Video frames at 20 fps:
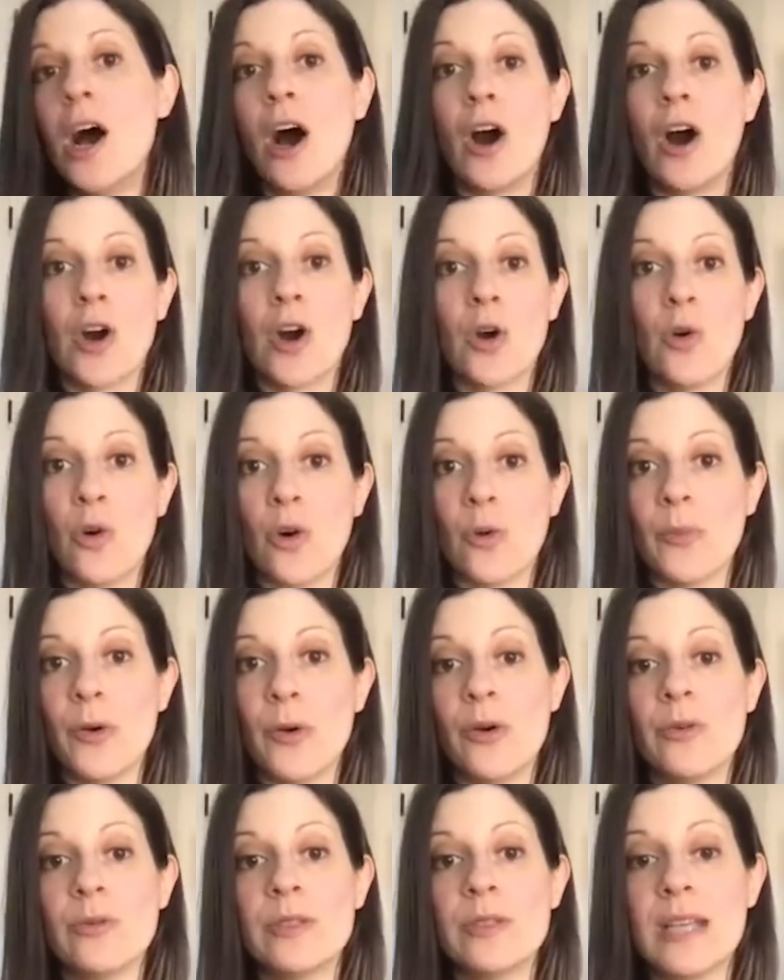Our
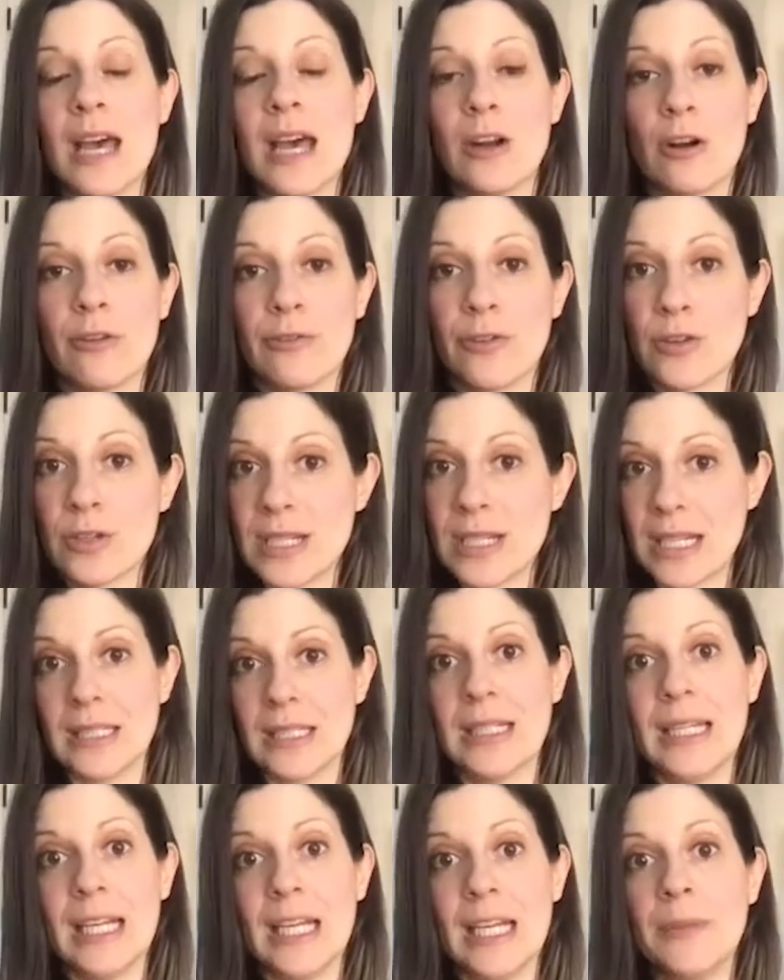hormones and our
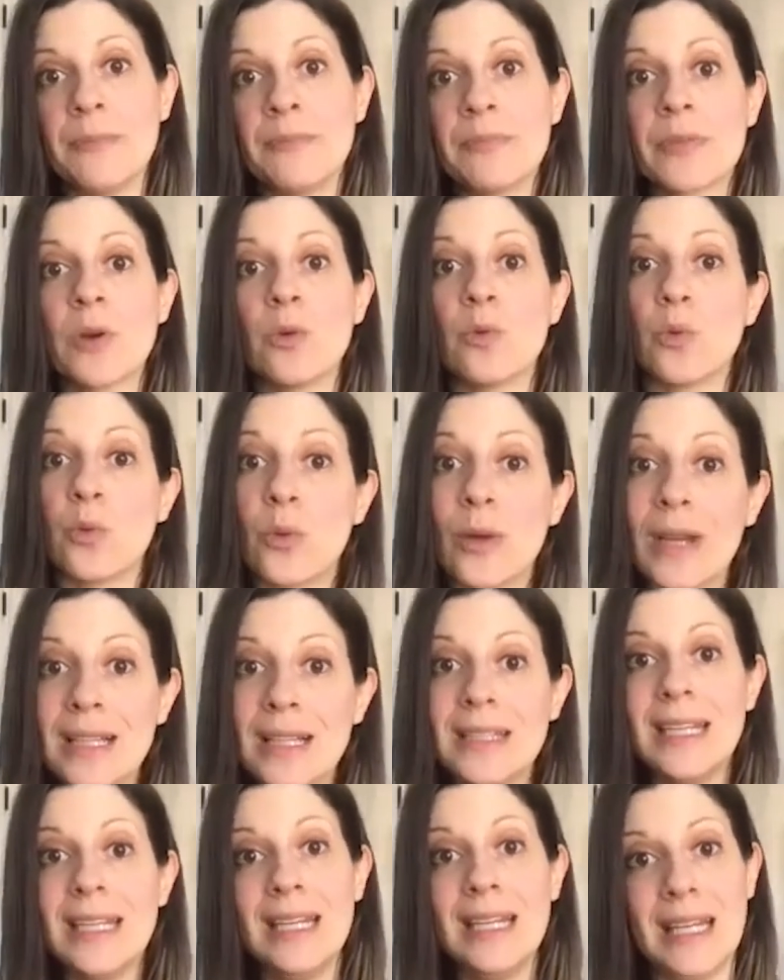fertility
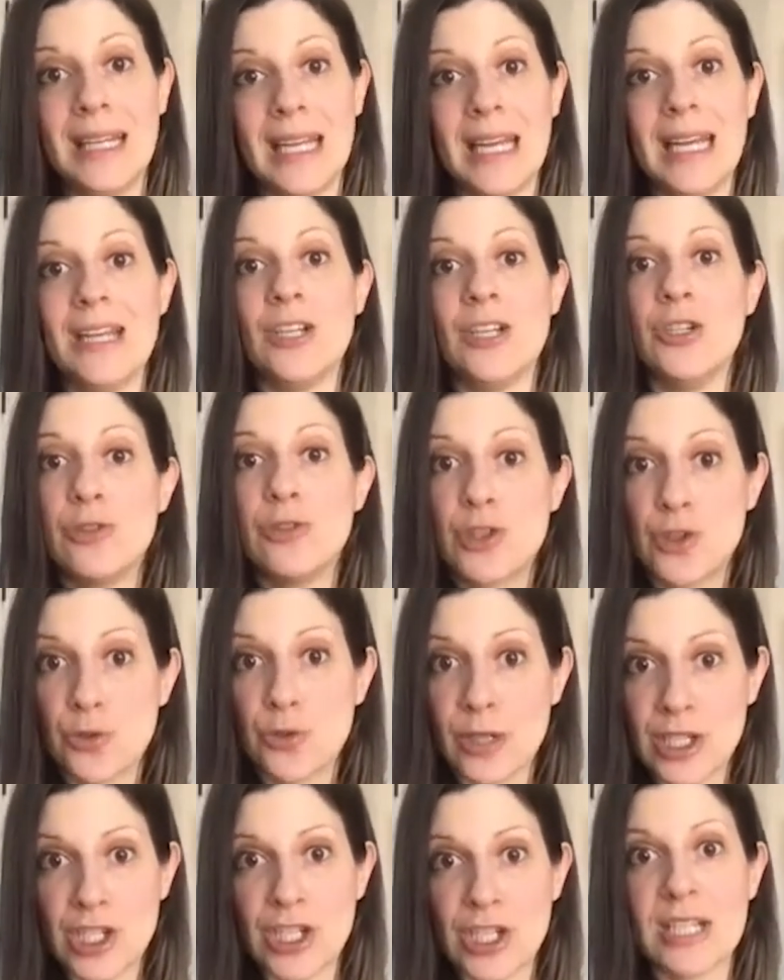really need
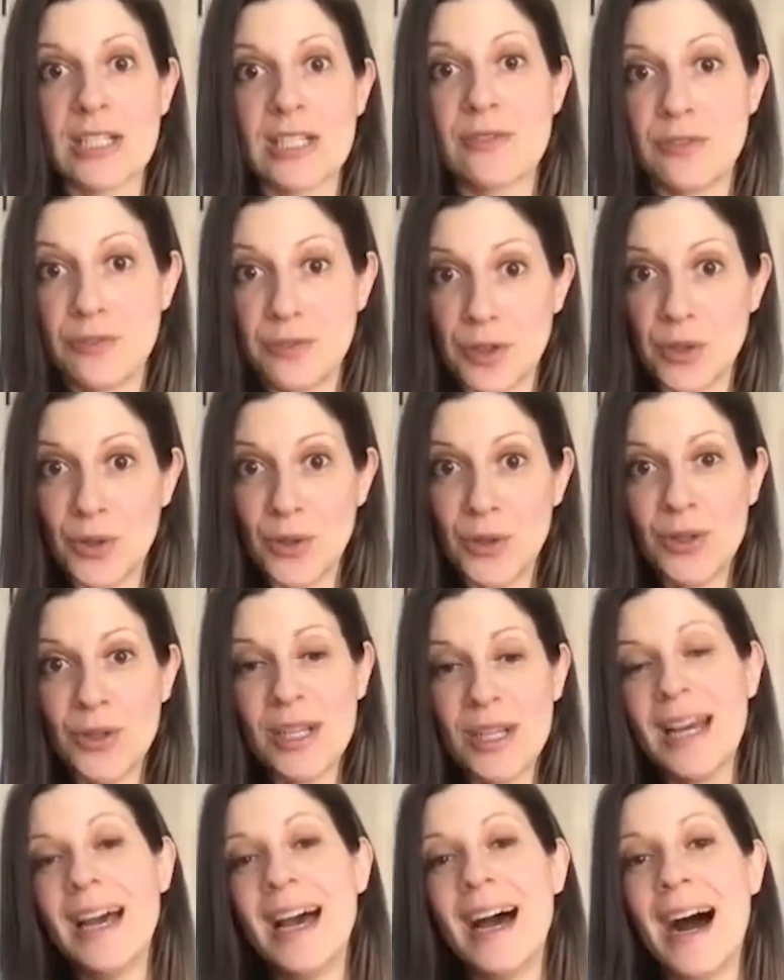nutritious
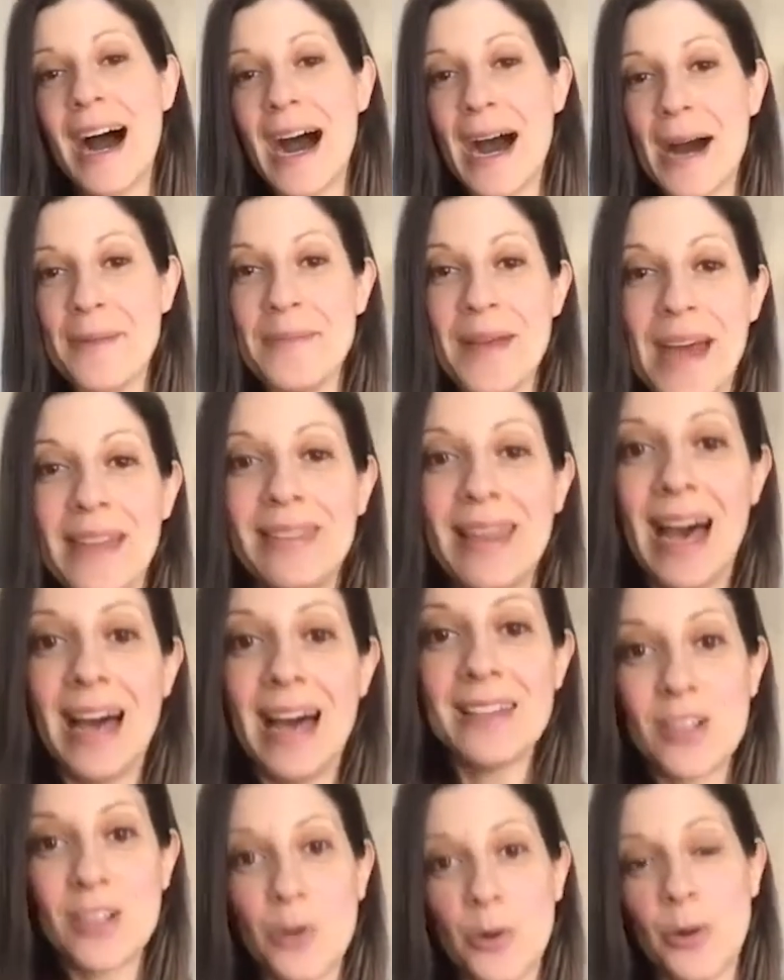food. And
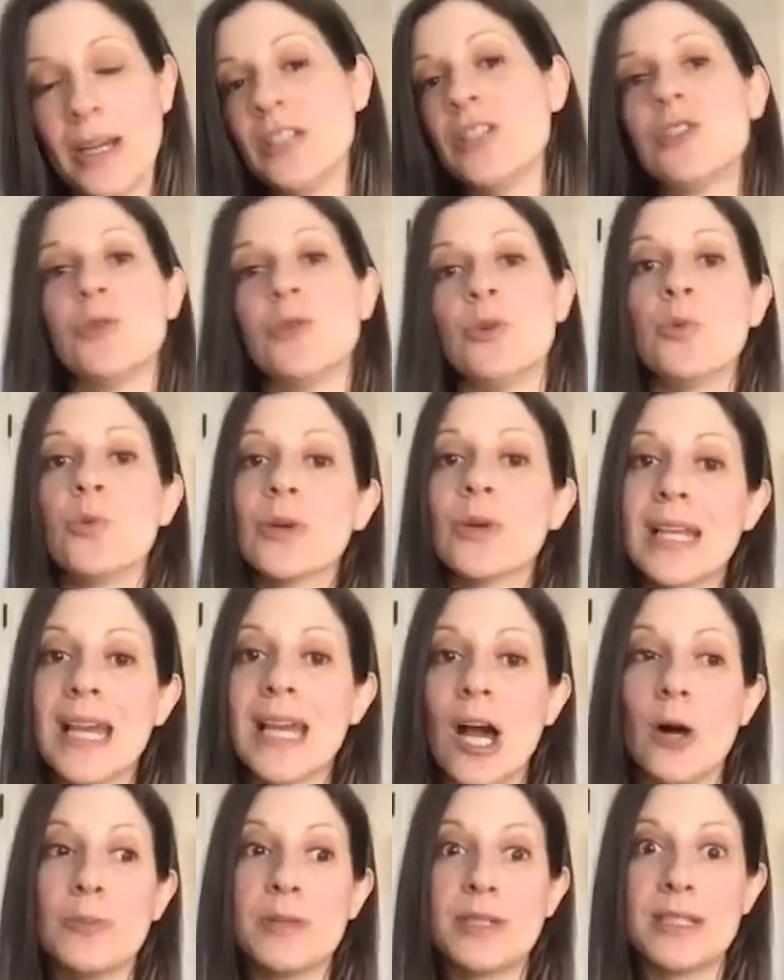that's going to really
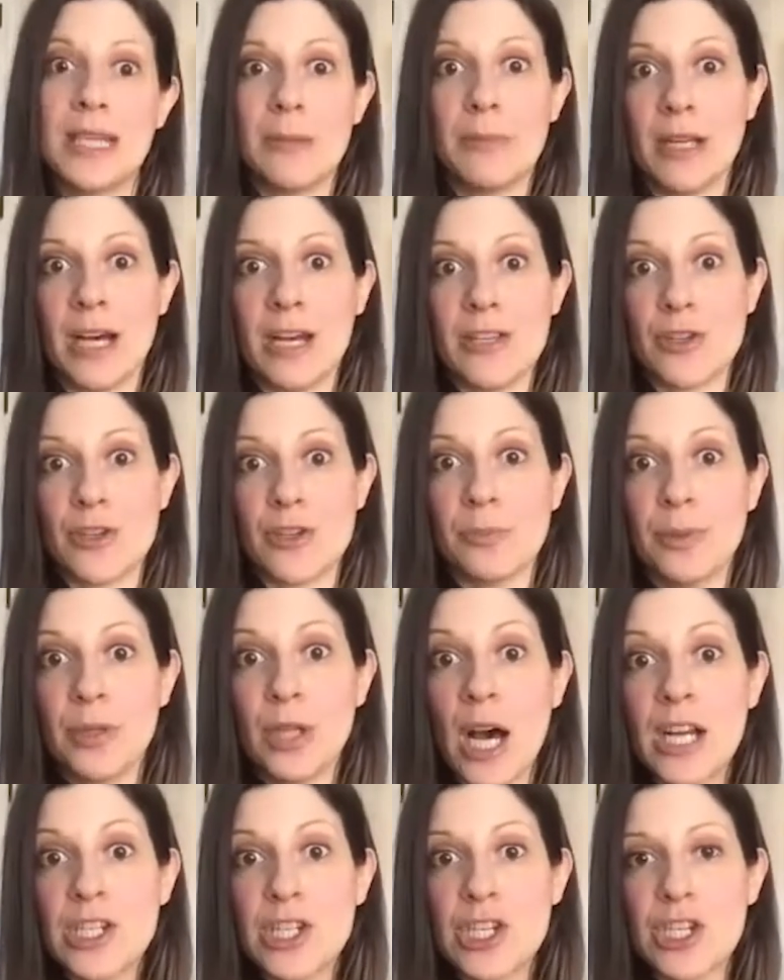help stabilize your
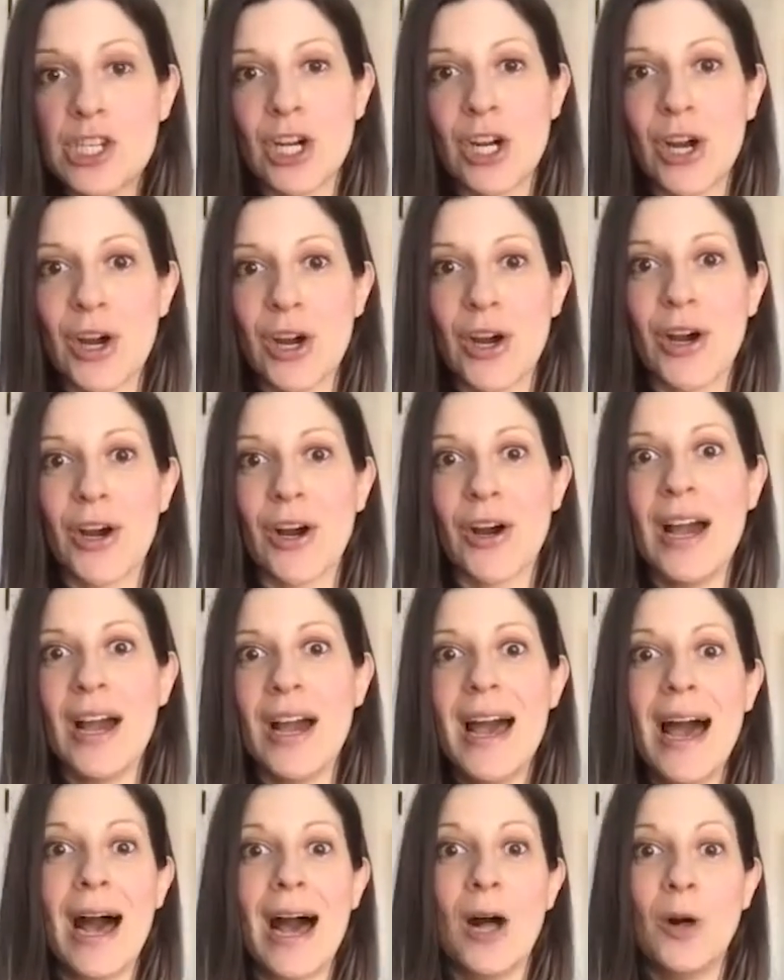blood sugar,
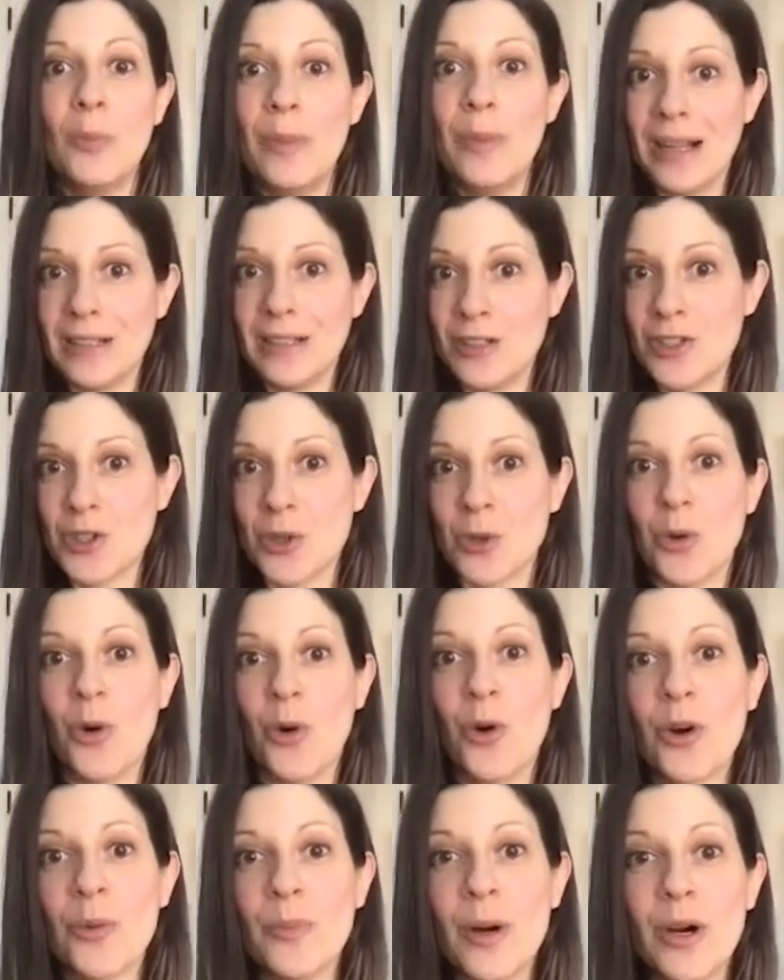help balance your
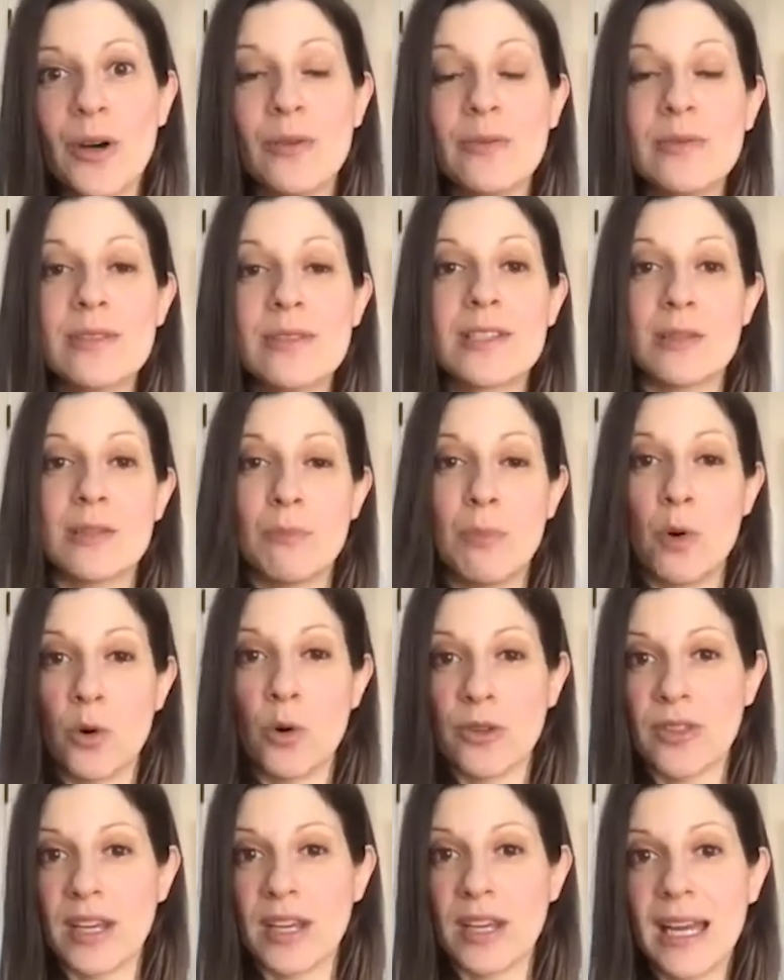hormones,
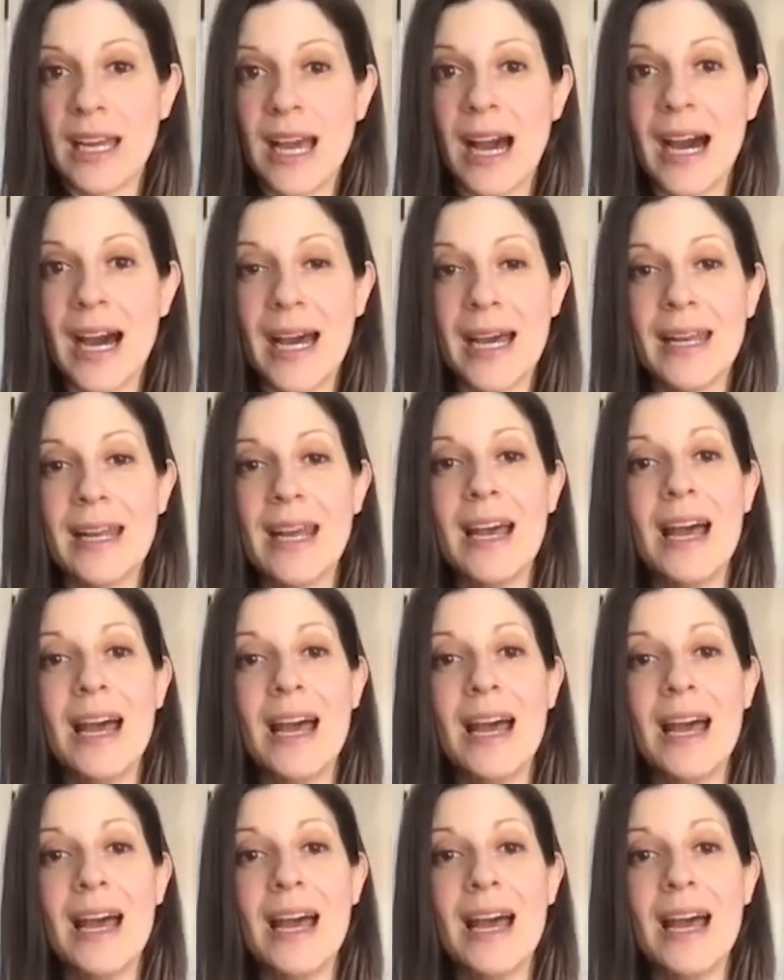support the gut,